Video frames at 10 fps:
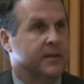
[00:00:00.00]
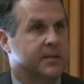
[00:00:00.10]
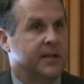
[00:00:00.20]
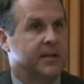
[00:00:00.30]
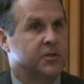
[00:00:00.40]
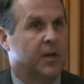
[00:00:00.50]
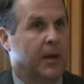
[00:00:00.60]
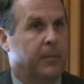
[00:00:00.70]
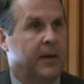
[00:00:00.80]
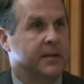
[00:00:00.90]
the city of
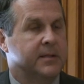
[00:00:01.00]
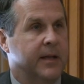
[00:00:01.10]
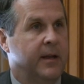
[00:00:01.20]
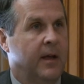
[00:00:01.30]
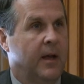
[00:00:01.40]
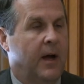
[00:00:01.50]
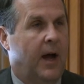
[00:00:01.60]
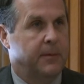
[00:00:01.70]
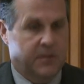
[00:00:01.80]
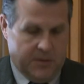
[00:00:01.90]
champions, and
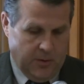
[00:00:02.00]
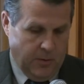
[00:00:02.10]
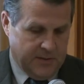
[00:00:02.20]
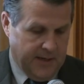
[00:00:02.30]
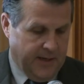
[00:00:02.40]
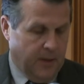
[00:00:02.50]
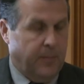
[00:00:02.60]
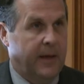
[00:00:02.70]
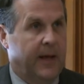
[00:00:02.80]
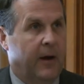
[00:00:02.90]
I'm just so excited to
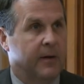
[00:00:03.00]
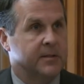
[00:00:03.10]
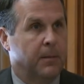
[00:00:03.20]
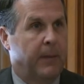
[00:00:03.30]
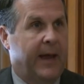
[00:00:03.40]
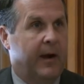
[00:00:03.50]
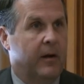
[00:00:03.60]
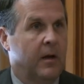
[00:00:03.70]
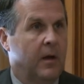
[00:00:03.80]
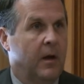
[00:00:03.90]
be here as the
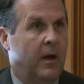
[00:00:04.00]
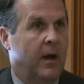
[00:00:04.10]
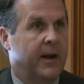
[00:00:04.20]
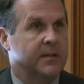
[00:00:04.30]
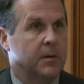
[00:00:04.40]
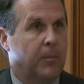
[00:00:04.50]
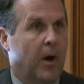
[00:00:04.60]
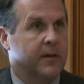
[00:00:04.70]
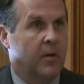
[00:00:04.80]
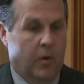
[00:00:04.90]
mayor and as a
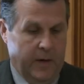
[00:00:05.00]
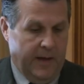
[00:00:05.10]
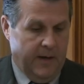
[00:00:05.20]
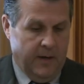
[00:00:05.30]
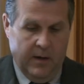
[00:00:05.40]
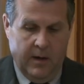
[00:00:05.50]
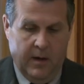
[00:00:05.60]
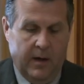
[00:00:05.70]
Brocktonian.